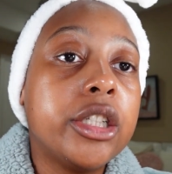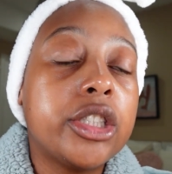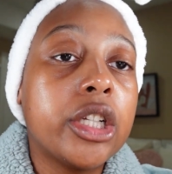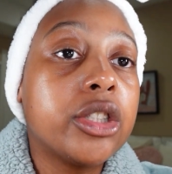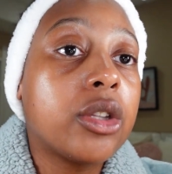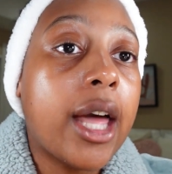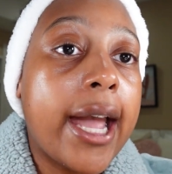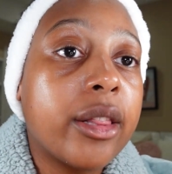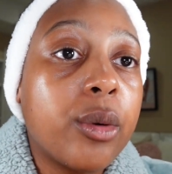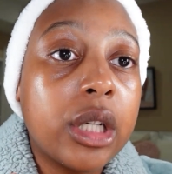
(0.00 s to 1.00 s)
just so the
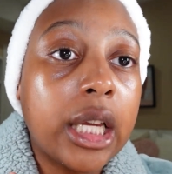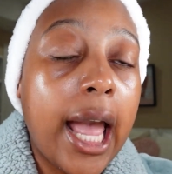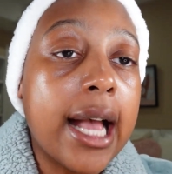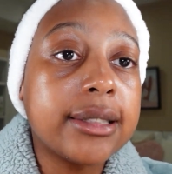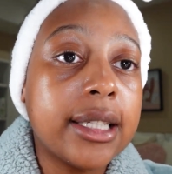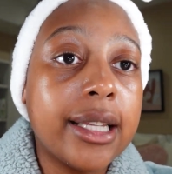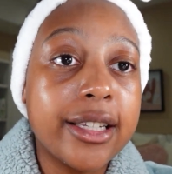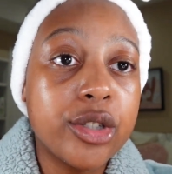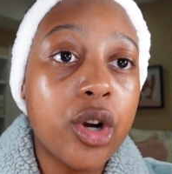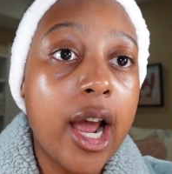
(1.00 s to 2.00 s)
hyaluronic acid
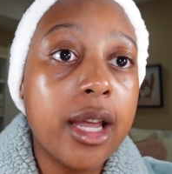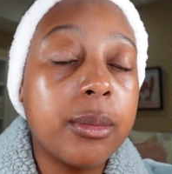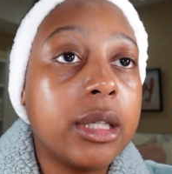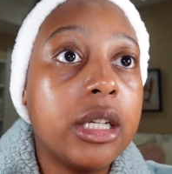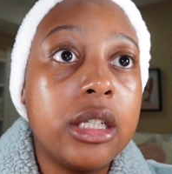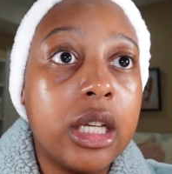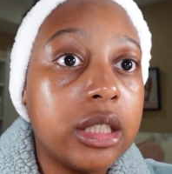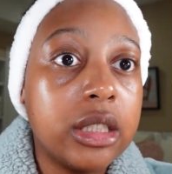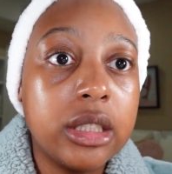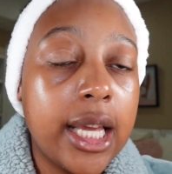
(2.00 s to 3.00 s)
can dry, but it
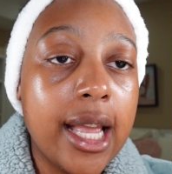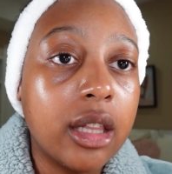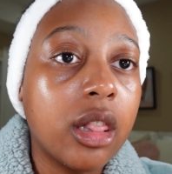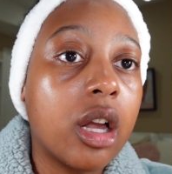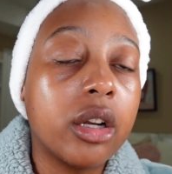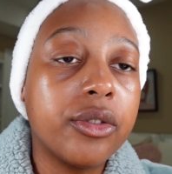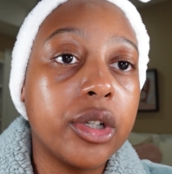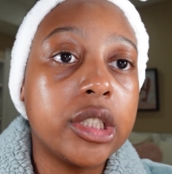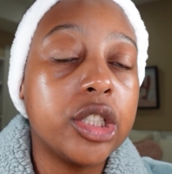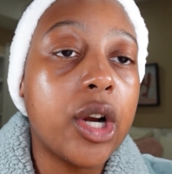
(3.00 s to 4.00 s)
doesn't take long for
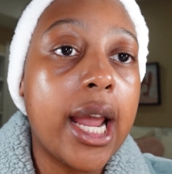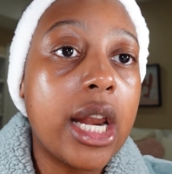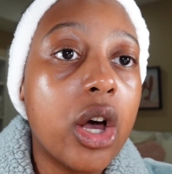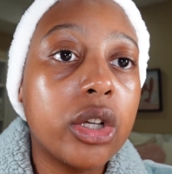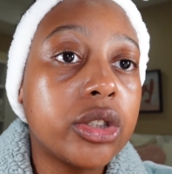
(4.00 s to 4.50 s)
it to dry at all.